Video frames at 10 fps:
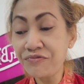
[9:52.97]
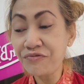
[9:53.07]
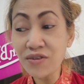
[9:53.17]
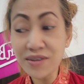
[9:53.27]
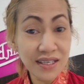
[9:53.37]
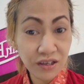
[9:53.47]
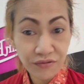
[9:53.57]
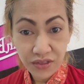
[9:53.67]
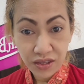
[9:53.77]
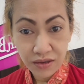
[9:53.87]
falls in
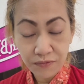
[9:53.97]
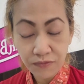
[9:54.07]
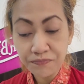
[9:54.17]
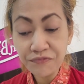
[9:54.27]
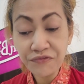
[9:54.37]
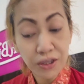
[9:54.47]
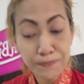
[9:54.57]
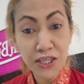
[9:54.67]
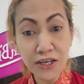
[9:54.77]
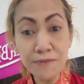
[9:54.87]
love with a
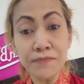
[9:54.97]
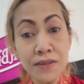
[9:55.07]
Filipina.